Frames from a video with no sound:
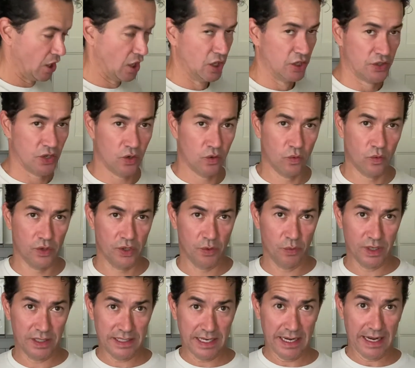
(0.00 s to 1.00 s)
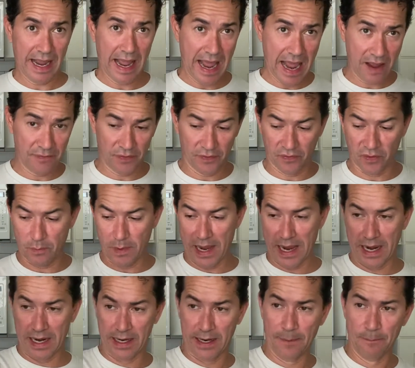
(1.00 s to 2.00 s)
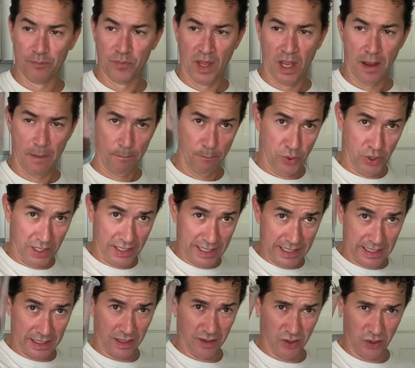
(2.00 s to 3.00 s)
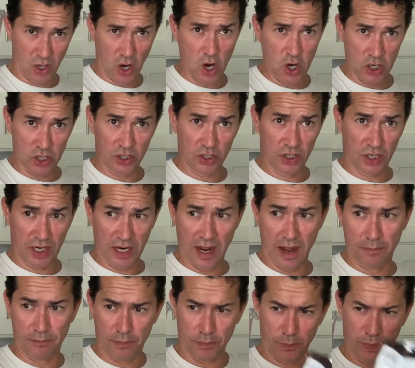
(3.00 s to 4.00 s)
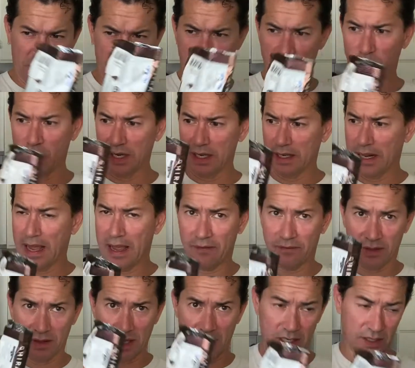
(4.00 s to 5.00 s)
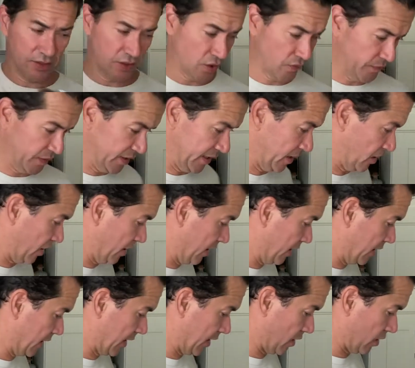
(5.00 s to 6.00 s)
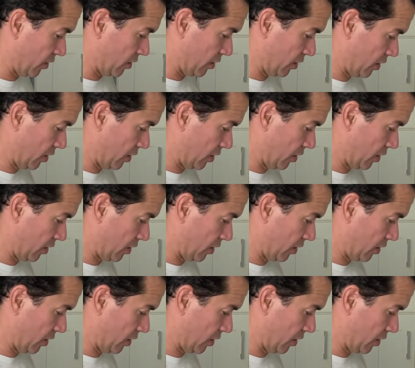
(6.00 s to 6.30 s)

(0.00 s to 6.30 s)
So you want to take half of a bag, put it in a large cup, because you want to have a lot of surface area in there.